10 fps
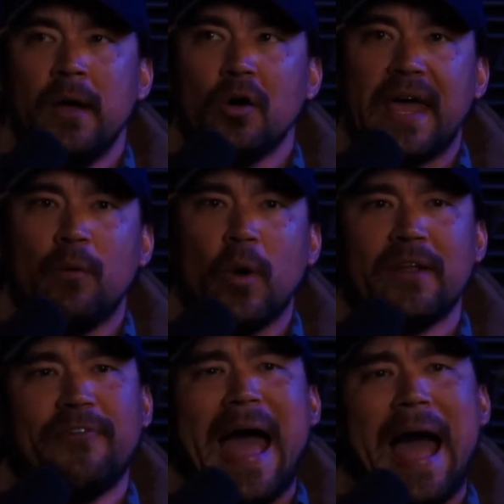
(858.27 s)
okay, what
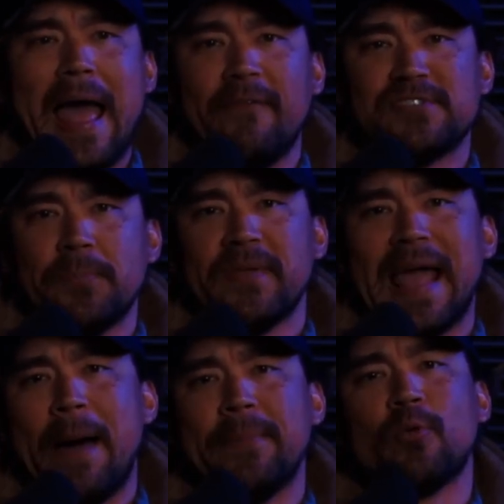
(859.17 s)
if something
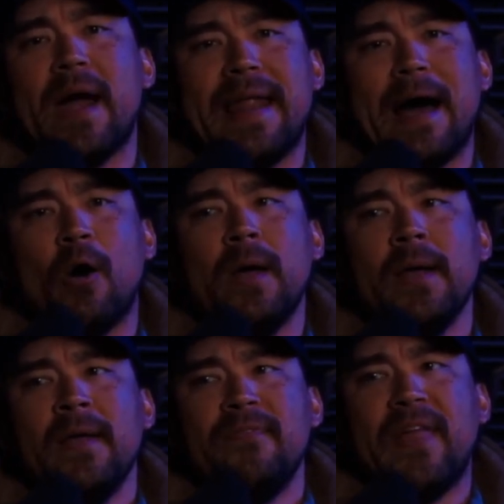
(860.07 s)
happened right now
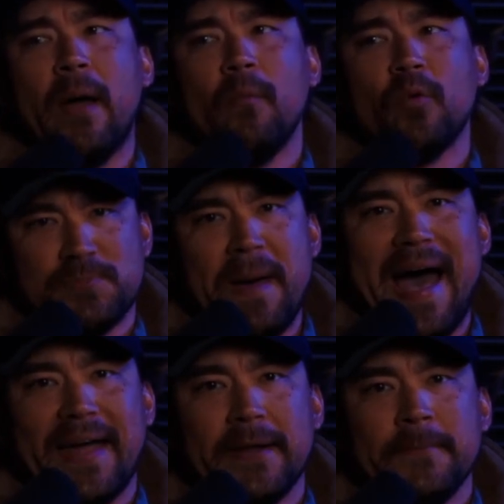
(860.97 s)
that was bad?